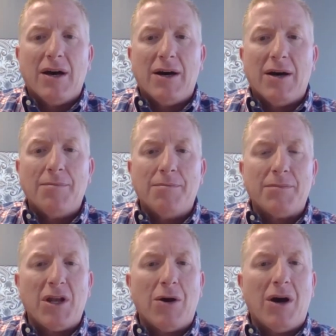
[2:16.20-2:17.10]

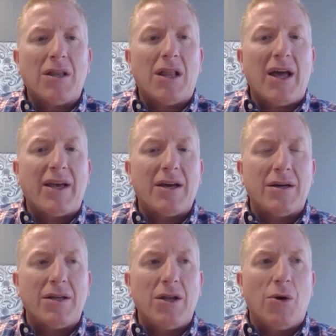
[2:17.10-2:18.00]

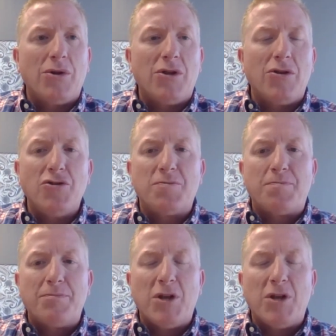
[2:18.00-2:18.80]
Unlike, when you use